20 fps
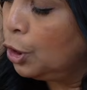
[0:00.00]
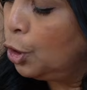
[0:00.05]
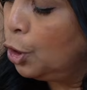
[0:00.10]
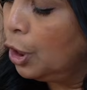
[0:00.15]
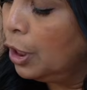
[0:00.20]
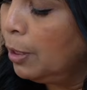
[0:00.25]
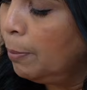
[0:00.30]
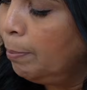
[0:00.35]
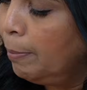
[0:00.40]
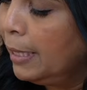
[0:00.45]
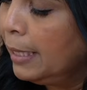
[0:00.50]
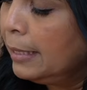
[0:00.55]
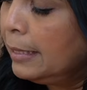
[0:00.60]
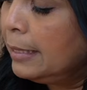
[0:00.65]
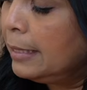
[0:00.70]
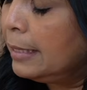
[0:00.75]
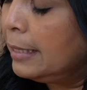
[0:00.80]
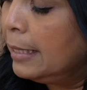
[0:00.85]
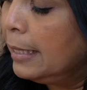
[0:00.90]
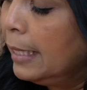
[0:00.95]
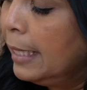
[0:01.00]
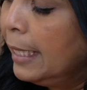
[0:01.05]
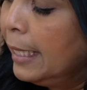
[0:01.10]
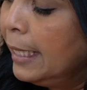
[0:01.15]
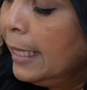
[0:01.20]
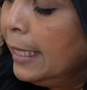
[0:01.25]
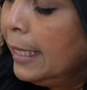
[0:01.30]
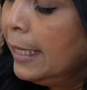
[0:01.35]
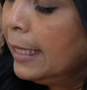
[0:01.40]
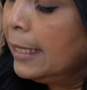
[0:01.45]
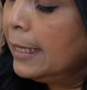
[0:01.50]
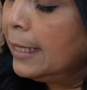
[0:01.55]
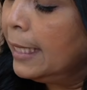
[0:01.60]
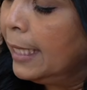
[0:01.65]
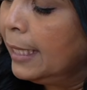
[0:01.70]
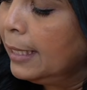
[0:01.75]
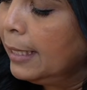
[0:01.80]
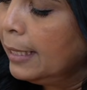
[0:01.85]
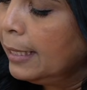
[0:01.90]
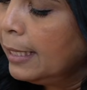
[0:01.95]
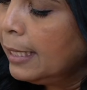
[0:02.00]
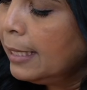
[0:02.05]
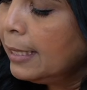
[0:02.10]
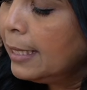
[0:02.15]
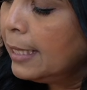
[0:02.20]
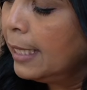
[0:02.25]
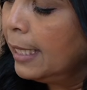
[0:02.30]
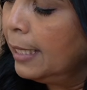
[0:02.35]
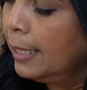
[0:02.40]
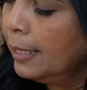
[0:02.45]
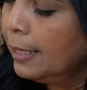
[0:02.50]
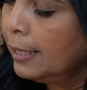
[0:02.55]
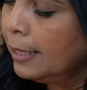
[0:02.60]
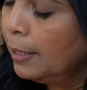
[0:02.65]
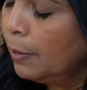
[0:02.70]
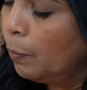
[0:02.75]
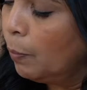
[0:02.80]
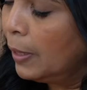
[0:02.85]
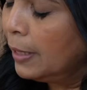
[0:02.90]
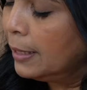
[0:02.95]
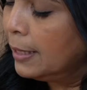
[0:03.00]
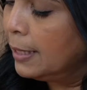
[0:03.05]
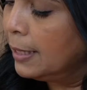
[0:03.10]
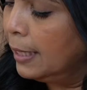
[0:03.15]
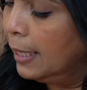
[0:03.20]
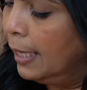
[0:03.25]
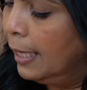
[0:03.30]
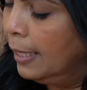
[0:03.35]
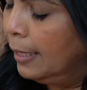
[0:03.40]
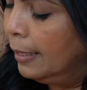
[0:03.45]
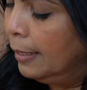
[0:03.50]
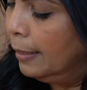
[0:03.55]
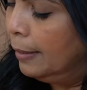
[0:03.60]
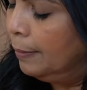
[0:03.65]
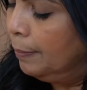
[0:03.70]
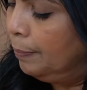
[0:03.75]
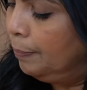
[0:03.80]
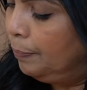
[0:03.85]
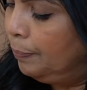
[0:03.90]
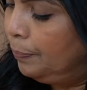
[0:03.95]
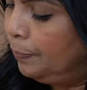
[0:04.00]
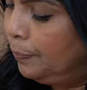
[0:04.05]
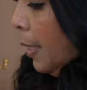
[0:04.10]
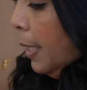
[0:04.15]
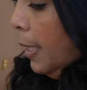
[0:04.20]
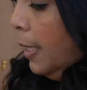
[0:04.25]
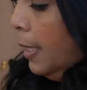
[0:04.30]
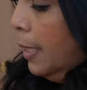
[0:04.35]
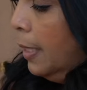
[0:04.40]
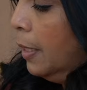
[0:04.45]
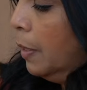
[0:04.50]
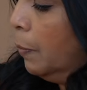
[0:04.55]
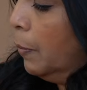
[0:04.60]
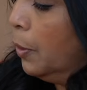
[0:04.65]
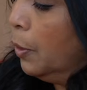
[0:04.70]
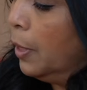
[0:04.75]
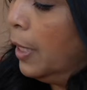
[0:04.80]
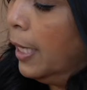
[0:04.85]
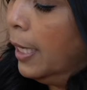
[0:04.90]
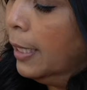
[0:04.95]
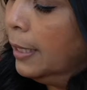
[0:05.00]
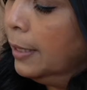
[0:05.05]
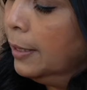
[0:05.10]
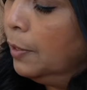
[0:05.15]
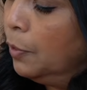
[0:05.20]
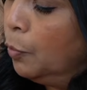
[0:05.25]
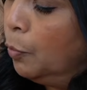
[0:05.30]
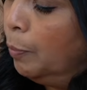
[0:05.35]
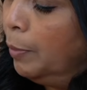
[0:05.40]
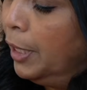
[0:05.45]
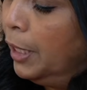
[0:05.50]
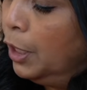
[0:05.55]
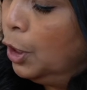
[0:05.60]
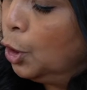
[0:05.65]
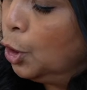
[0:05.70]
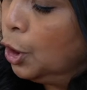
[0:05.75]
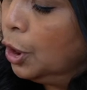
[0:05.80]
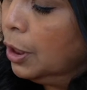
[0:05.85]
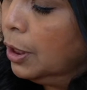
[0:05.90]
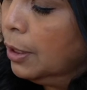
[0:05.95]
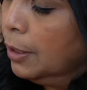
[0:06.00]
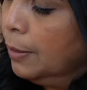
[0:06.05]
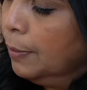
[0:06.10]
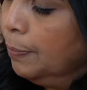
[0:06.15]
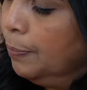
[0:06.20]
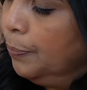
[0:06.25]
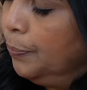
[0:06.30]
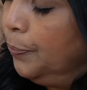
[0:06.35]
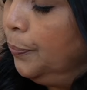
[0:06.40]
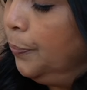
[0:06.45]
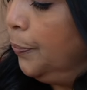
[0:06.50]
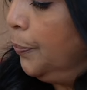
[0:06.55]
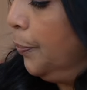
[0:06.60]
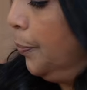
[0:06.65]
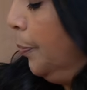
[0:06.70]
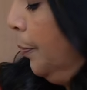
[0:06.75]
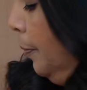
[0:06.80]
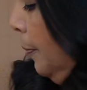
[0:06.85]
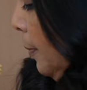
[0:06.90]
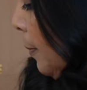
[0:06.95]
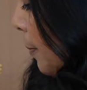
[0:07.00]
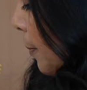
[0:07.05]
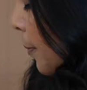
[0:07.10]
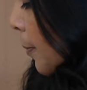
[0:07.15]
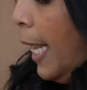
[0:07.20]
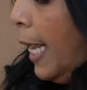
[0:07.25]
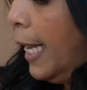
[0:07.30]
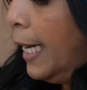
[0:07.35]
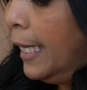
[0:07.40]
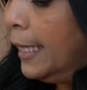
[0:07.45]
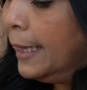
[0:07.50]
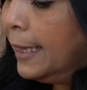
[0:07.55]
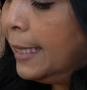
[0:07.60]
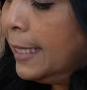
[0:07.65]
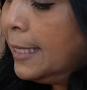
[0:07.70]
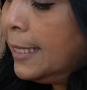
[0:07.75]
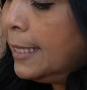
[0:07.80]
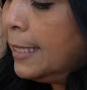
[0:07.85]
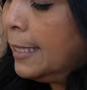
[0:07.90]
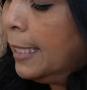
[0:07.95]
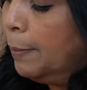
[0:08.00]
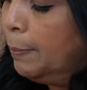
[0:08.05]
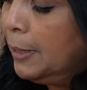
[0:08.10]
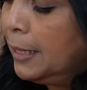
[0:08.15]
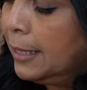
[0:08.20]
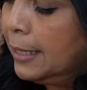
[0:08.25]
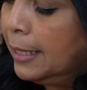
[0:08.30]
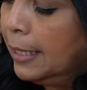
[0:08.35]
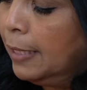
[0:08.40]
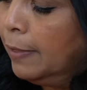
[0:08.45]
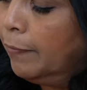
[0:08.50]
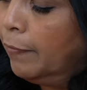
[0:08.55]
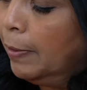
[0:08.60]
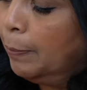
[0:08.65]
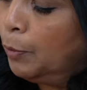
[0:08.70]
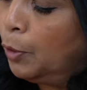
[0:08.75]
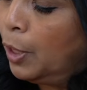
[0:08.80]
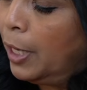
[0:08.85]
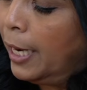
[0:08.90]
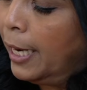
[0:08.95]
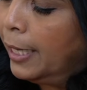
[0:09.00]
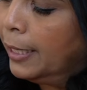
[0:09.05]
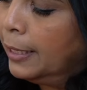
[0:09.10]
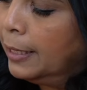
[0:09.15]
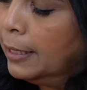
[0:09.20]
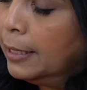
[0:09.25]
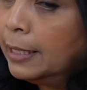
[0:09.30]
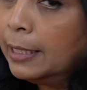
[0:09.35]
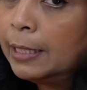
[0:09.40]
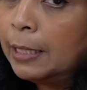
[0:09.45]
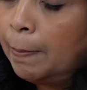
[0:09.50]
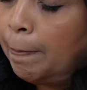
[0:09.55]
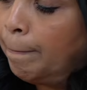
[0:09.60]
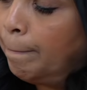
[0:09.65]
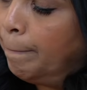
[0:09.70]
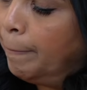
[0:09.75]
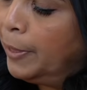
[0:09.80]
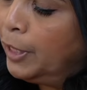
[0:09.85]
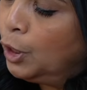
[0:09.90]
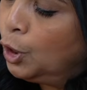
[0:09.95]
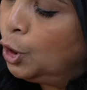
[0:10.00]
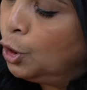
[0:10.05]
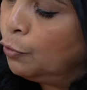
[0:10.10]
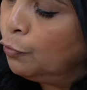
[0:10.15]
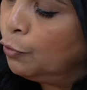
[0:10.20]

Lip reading: sugar melts, it'll get a little thin once again. Now we're going to add in the remaining sugar. And at this time itself, I'm going to add in a pinch of